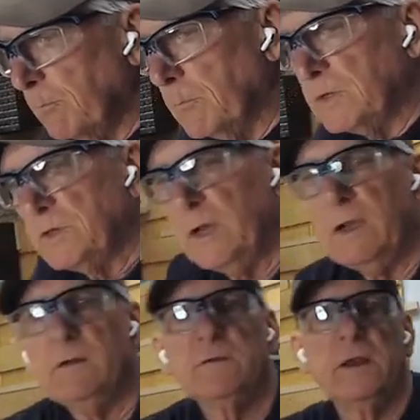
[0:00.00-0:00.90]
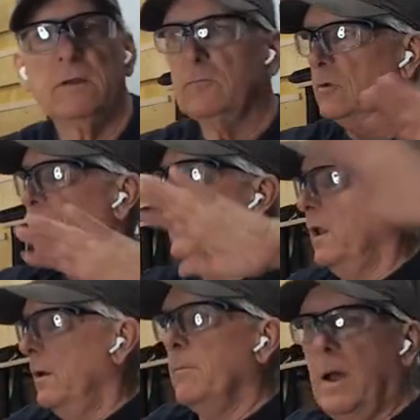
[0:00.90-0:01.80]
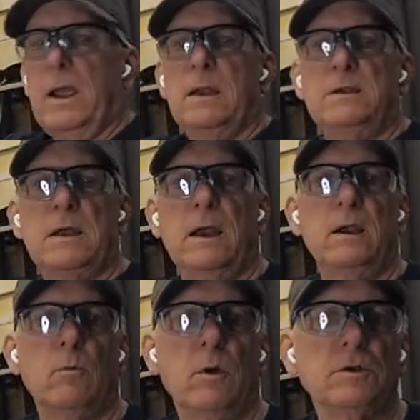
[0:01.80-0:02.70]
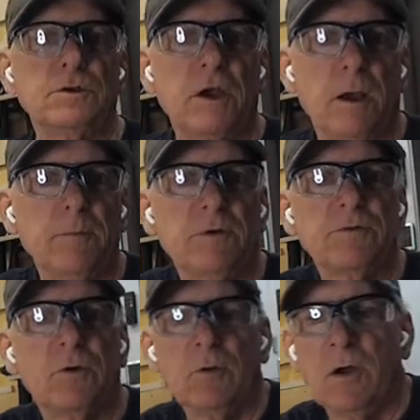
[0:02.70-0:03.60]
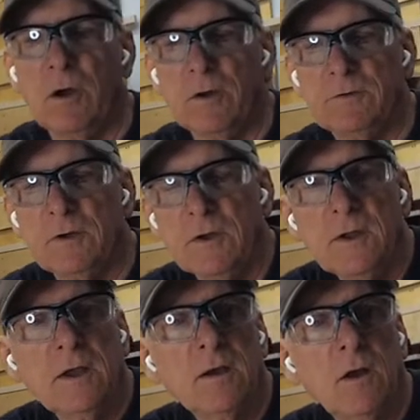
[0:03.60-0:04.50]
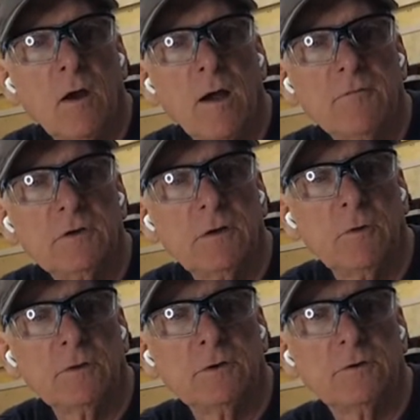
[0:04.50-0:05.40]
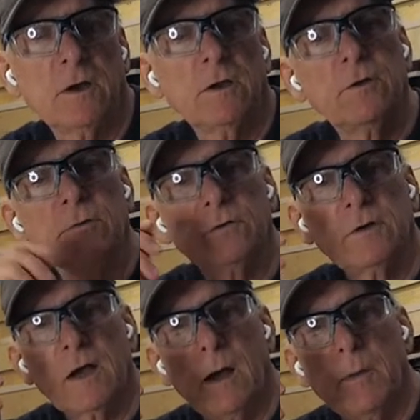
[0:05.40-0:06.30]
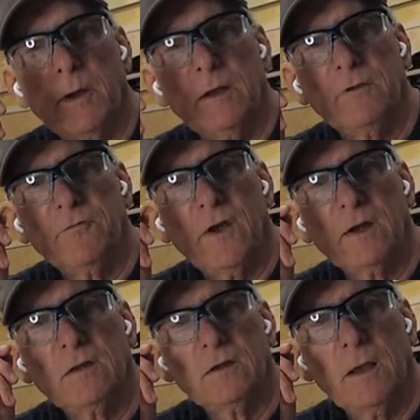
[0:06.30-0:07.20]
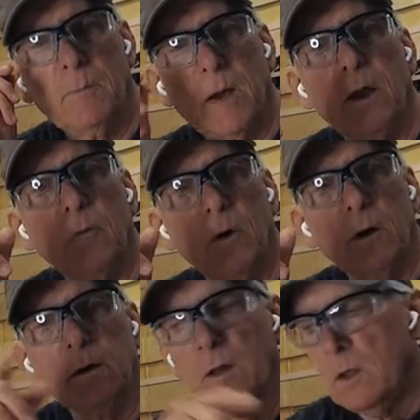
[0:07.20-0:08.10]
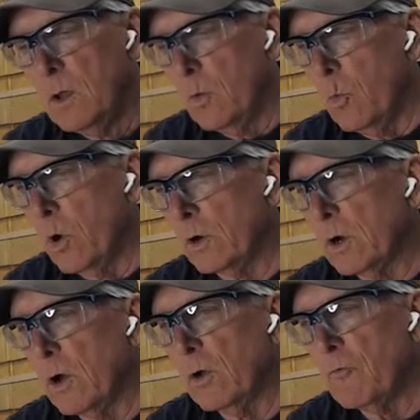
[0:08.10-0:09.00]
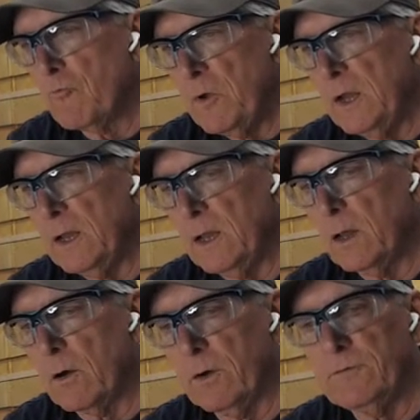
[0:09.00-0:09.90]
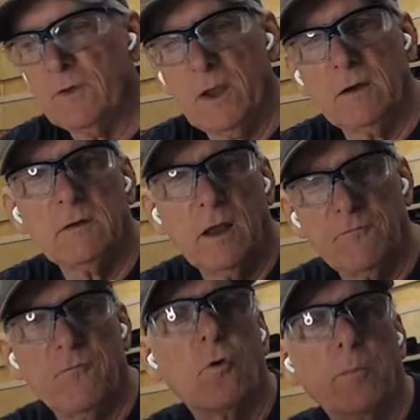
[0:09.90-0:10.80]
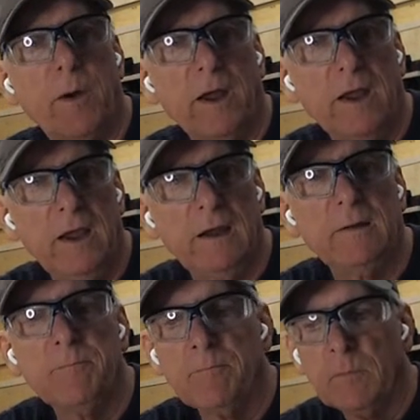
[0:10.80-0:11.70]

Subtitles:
machines that would fill up my entire workshop. They're so large. Obviously, what they're trying to do is accommodate the fact that they might want to work on really large things like 4x8.